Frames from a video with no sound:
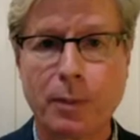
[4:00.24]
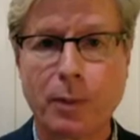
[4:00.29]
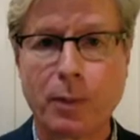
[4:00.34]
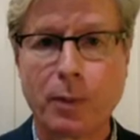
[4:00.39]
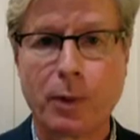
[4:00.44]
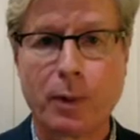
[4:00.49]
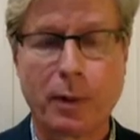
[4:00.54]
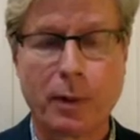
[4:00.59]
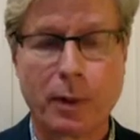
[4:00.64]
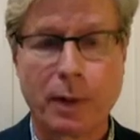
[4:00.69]

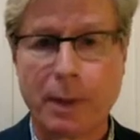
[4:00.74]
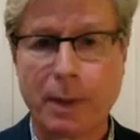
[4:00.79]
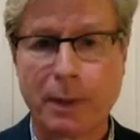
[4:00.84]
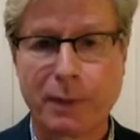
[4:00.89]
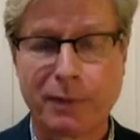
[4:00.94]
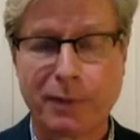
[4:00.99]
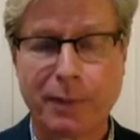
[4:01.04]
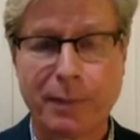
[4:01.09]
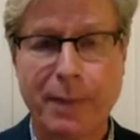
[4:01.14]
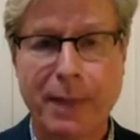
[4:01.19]
or coming
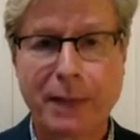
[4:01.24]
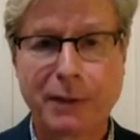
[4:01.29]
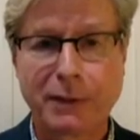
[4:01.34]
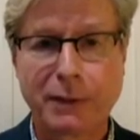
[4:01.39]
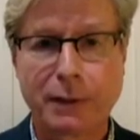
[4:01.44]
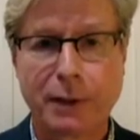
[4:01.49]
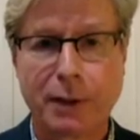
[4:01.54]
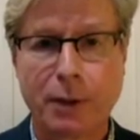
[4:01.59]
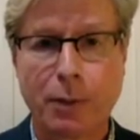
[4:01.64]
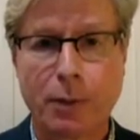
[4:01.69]
from
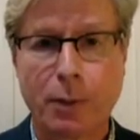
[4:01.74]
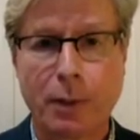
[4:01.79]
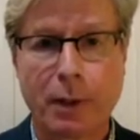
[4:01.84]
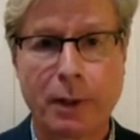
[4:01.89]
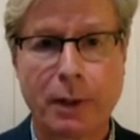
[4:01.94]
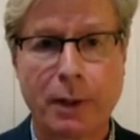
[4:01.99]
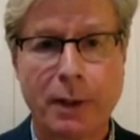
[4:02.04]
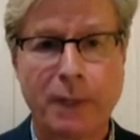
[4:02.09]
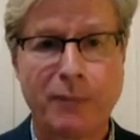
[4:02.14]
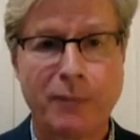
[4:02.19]
Mexico, where
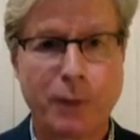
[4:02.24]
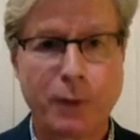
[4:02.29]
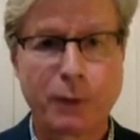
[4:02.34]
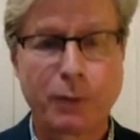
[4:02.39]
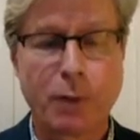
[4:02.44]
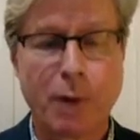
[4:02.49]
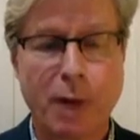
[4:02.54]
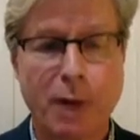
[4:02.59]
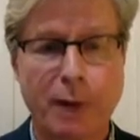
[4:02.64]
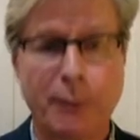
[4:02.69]

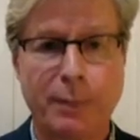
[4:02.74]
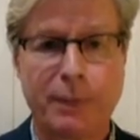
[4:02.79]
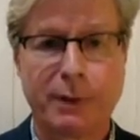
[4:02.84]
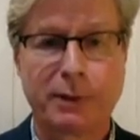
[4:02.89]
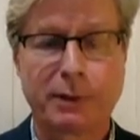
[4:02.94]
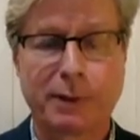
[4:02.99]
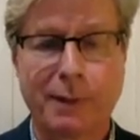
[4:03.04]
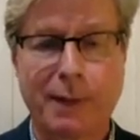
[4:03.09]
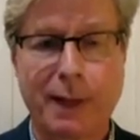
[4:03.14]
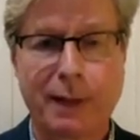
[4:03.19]
Volkswagen builds
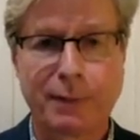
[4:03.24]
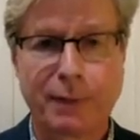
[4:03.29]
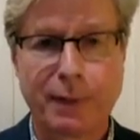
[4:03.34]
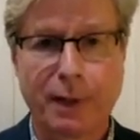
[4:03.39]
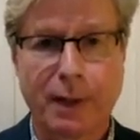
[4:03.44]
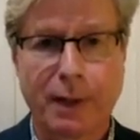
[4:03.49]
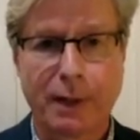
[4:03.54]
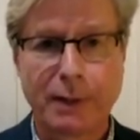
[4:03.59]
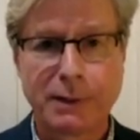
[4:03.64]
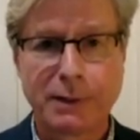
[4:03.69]
a lot of
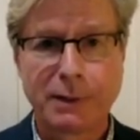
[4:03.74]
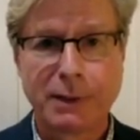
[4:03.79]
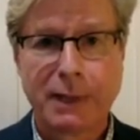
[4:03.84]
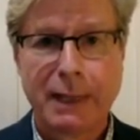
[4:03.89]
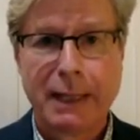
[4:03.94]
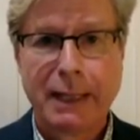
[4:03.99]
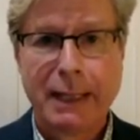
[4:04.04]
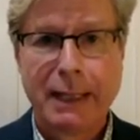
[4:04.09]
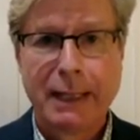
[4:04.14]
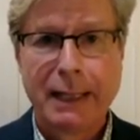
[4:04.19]
cars.
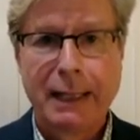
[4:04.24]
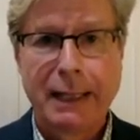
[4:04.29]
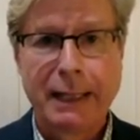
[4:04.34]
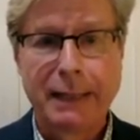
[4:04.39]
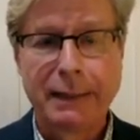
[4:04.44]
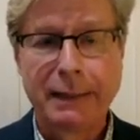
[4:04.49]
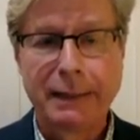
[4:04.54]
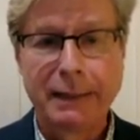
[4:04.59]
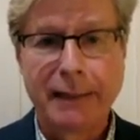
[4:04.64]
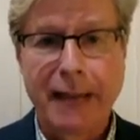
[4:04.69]

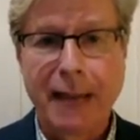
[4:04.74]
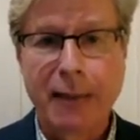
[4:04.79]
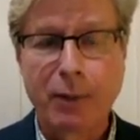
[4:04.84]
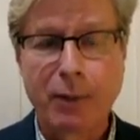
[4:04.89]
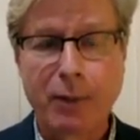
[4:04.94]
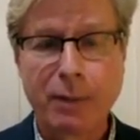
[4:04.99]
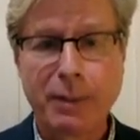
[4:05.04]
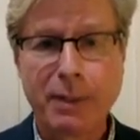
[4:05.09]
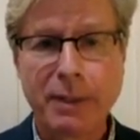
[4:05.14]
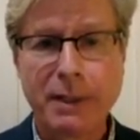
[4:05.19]
And that
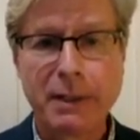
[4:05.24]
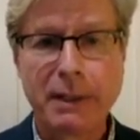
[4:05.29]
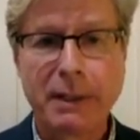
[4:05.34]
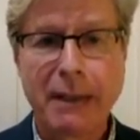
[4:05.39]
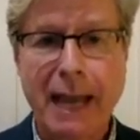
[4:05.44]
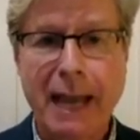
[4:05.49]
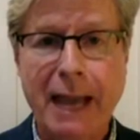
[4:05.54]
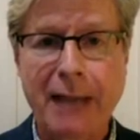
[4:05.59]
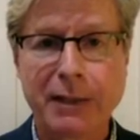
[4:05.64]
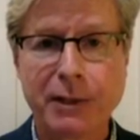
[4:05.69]
would be
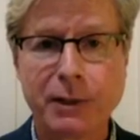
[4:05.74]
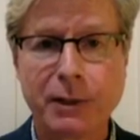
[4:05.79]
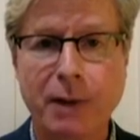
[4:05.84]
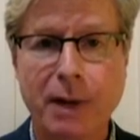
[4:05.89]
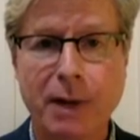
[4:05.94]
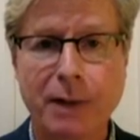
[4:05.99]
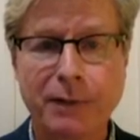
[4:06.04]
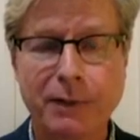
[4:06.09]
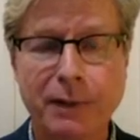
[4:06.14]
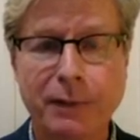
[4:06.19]

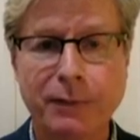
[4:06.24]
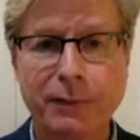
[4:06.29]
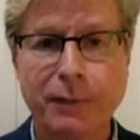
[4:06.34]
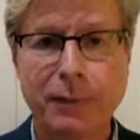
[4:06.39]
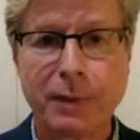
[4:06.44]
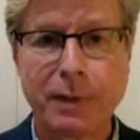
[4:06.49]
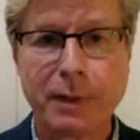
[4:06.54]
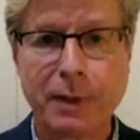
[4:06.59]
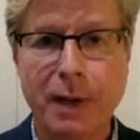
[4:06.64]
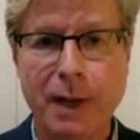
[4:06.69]
catastrophic for
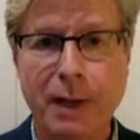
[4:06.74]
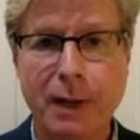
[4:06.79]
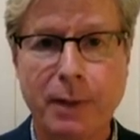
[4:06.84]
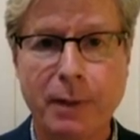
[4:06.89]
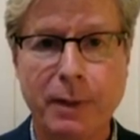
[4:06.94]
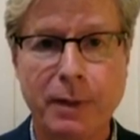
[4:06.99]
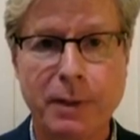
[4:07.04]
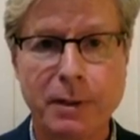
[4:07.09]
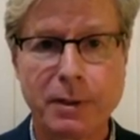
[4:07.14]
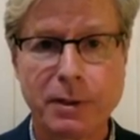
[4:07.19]
the auto
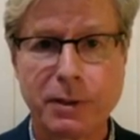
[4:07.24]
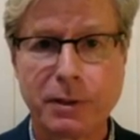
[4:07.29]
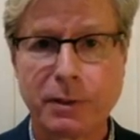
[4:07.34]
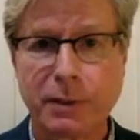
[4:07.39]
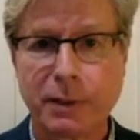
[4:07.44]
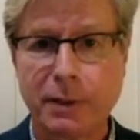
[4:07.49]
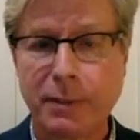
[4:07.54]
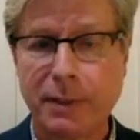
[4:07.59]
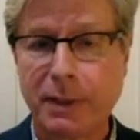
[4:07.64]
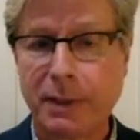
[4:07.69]

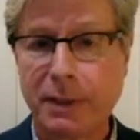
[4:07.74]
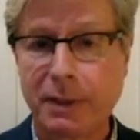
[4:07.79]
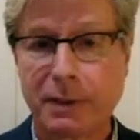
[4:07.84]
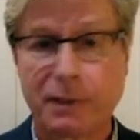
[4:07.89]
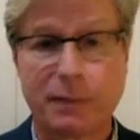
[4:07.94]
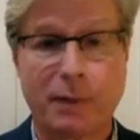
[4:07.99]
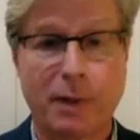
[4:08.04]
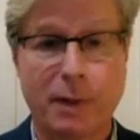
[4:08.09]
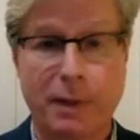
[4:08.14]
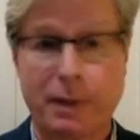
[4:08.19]
industry because of
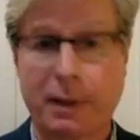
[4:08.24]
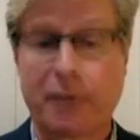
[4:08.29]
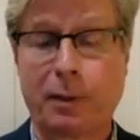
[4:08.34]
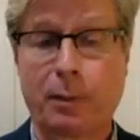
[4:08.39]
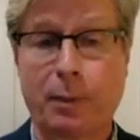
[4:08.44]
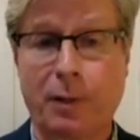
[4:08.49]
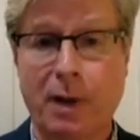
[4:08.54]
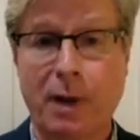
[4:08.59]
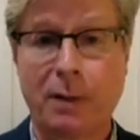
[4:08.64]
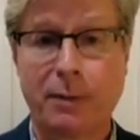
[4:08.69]
all the other
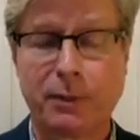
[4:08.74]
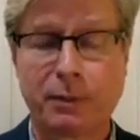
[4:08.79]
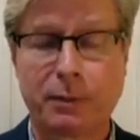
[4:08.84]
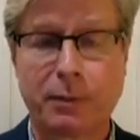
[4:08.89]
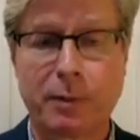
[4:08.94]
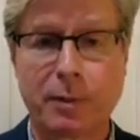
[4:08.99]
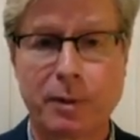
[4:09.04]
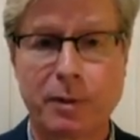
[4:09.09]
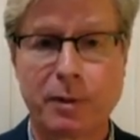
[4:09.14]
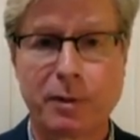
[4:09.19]
problems we
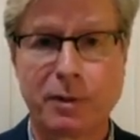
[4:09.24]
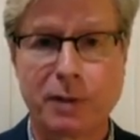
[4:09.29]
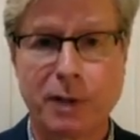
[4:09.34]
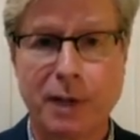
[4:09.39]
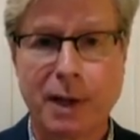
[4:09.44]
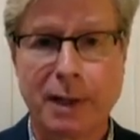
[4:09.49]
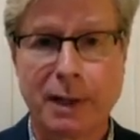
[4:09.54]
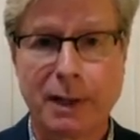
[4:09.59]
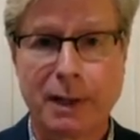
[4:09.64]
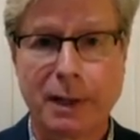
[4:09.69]
were just
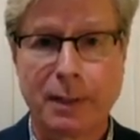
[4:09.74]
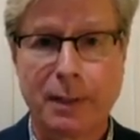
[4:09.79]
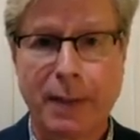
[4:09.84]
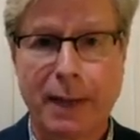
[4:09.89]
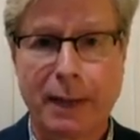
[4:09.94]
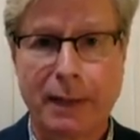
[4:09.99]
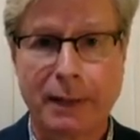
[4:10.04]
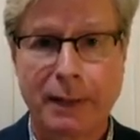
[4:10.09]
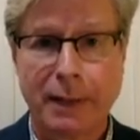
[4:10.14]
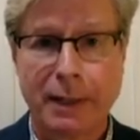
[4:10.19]
talking
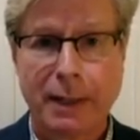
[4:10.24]
about.